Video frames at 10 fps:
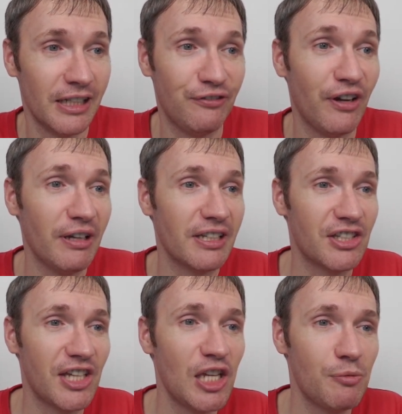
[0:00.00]
And finally, I had the
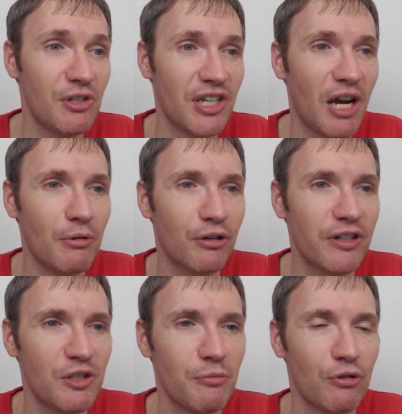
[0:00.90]
Sainsbury's Caramel
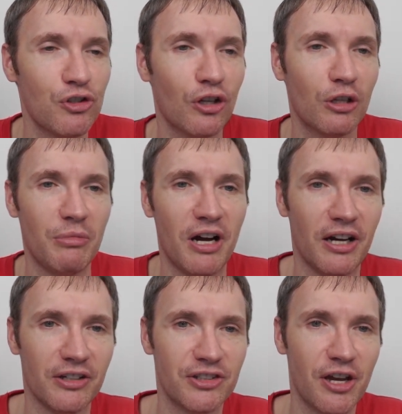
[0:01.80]
Crisp Milk Chocolate
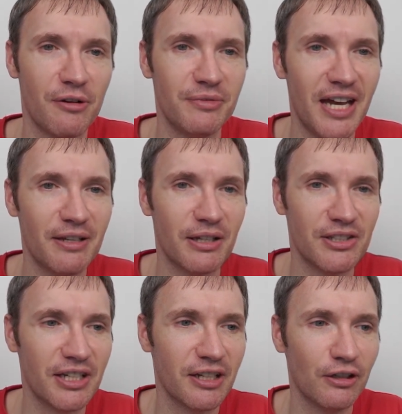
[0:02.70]
Bar. So, yeah, I
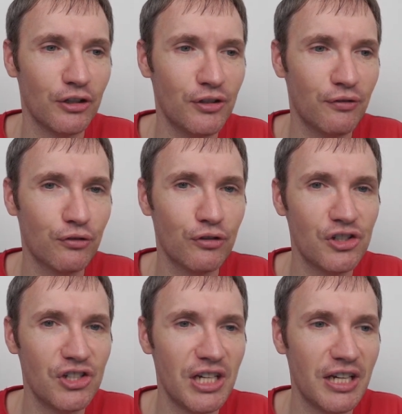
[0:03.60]
said lots of
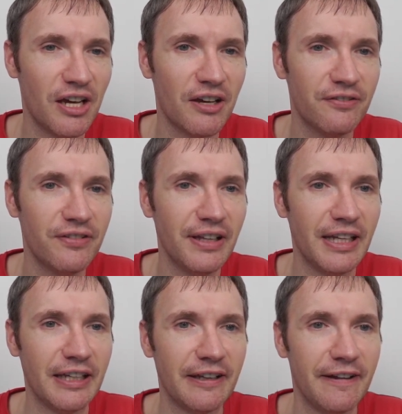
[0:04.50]
crunchy
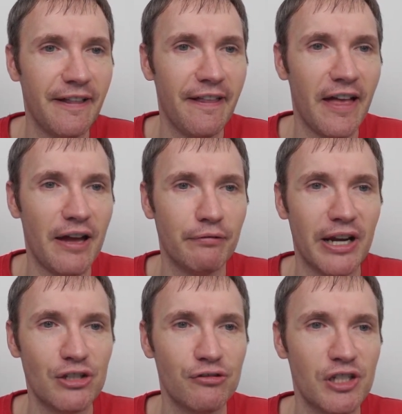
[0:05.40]
filling,
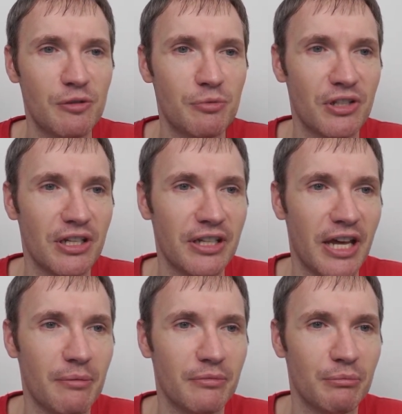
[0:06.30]
Rice Crisps,
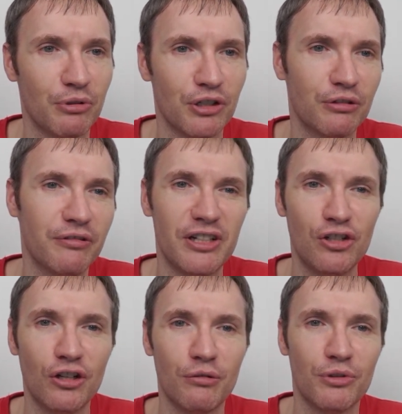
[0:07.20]
and but the great
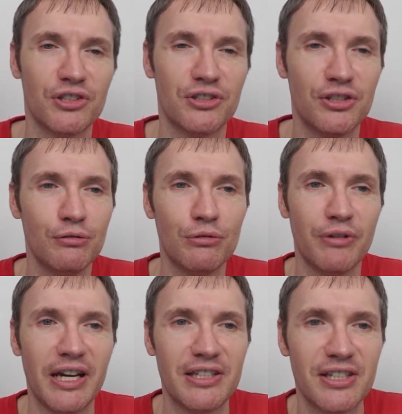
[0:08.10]
chocolate wasn't
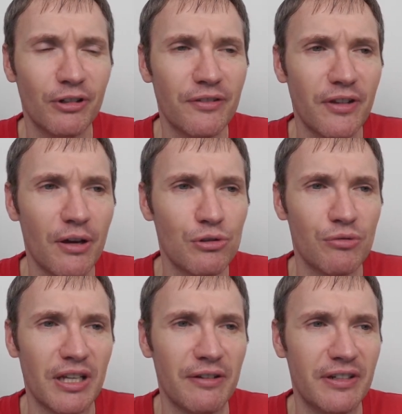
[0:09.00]
great. One of those,
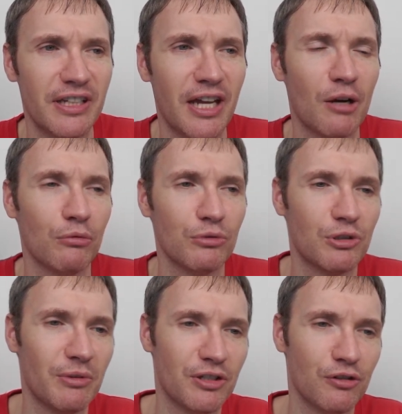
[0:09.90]
really. I think the caramel was
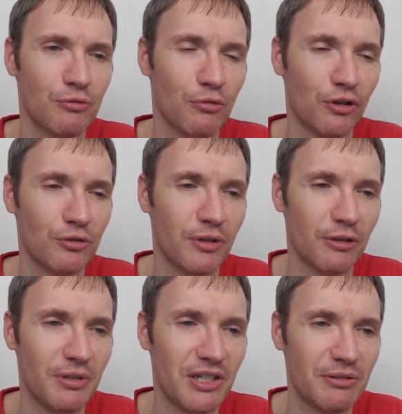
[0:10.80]
a bit too small as well.
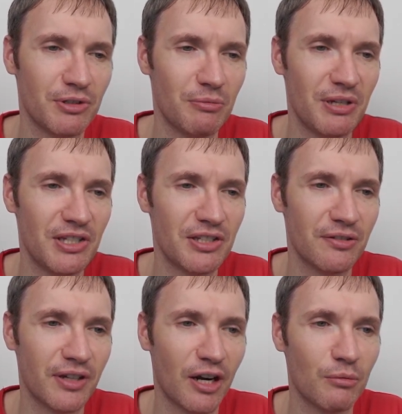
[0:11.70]
The piece, was it pieces
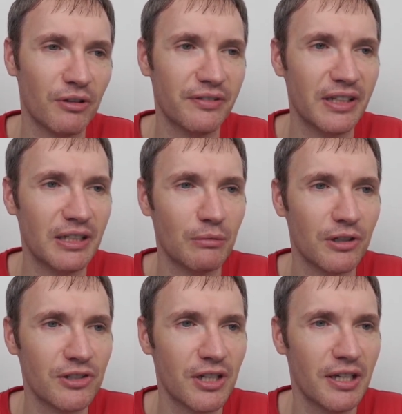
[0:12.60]
of caramel, I think it
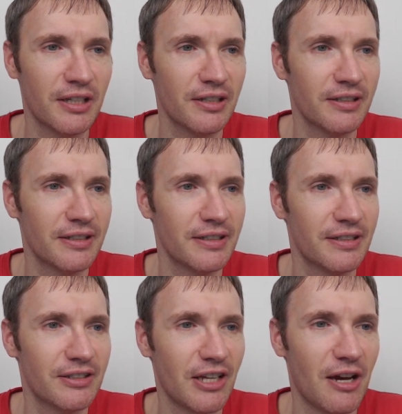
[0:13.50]
was.
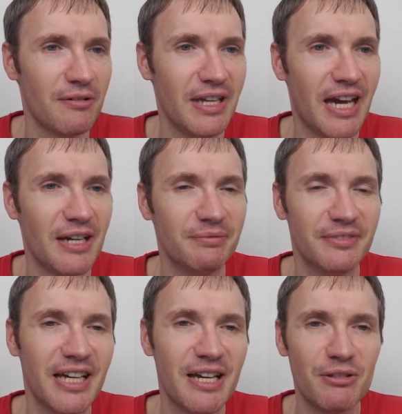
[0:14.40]
So, yeah,
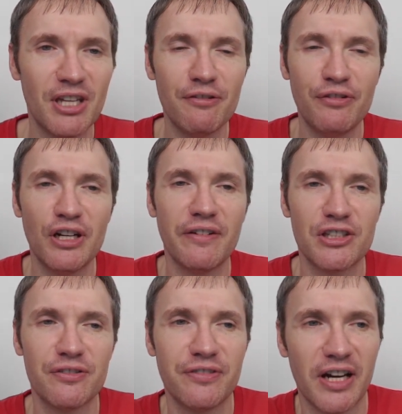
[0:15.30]
it's giving 3.5
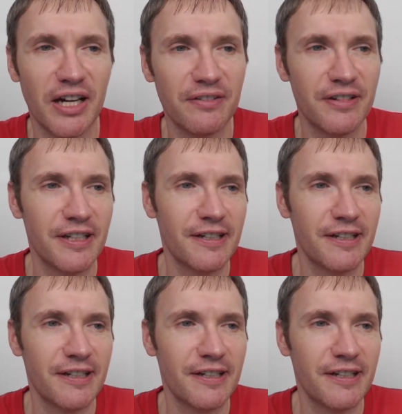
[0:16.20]
out of 5.